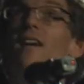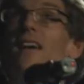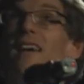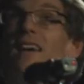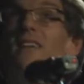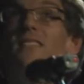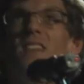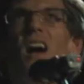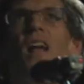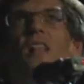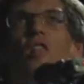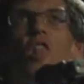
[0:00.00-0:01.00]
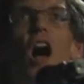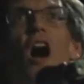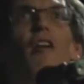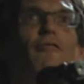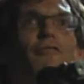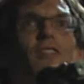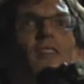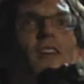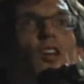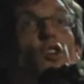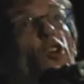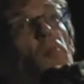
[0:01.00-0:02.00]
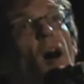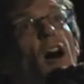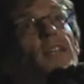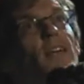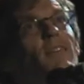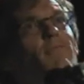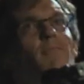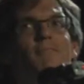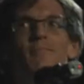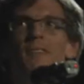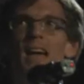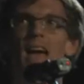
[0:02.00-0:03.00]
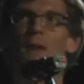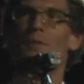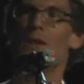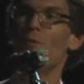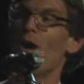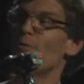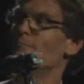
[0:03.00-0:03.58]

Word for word: is Love Your Body. Emily Brown.